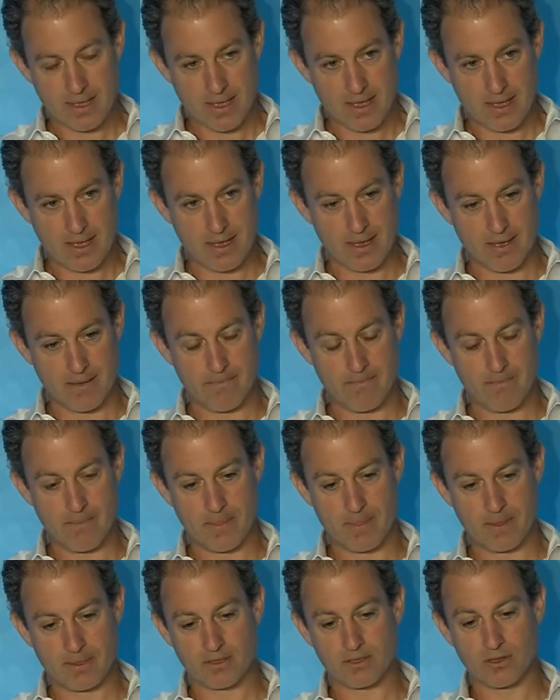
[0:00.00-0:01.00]

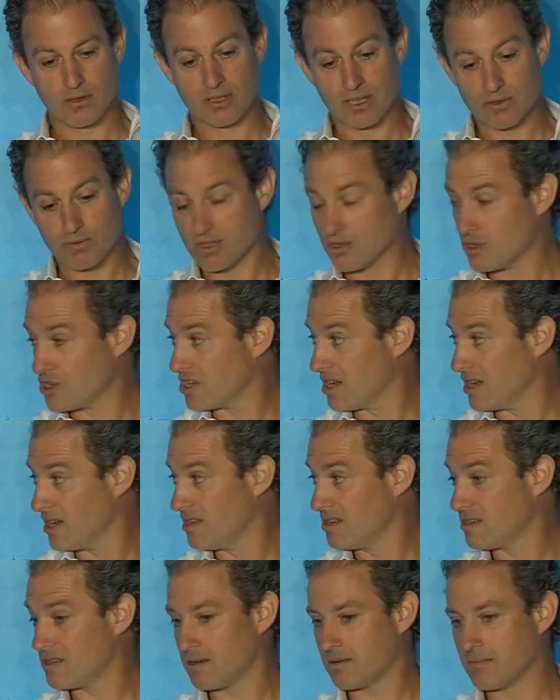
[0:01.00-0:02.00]
So that was a
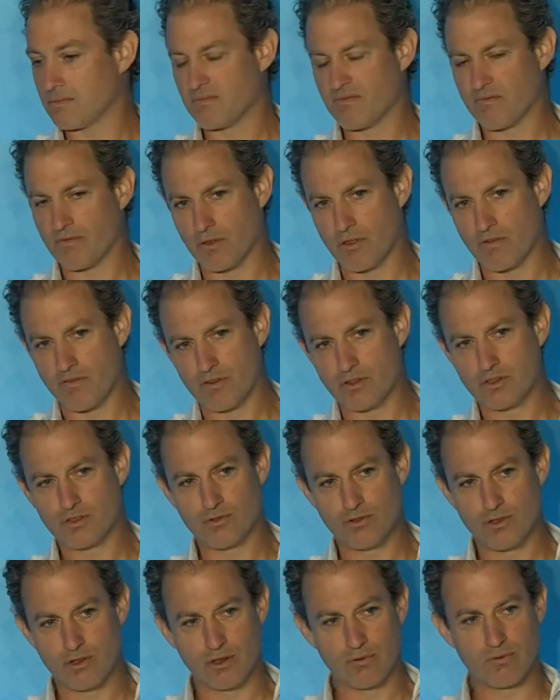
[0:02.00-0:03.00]
challenge. For the first 2
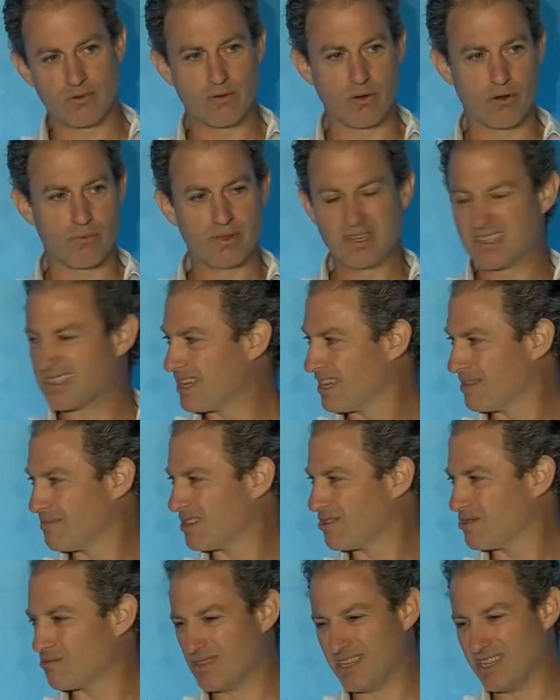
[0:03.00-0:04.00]
years, we were a bit scared
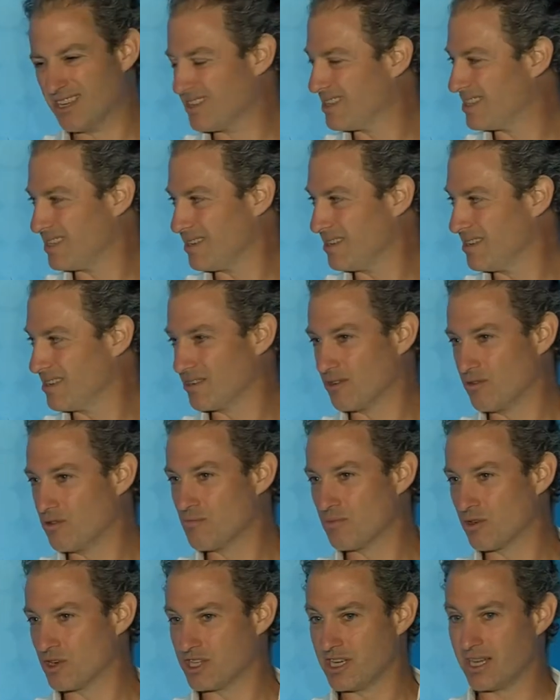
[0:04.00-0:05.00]
because we didn't see good
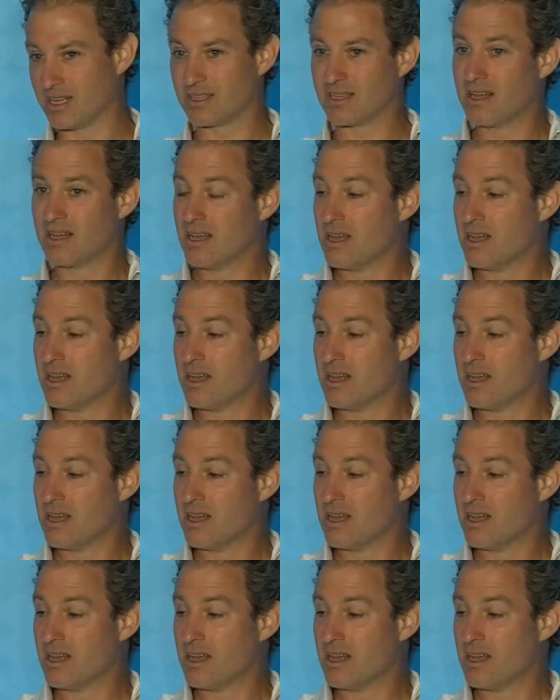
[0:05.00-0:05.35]
project.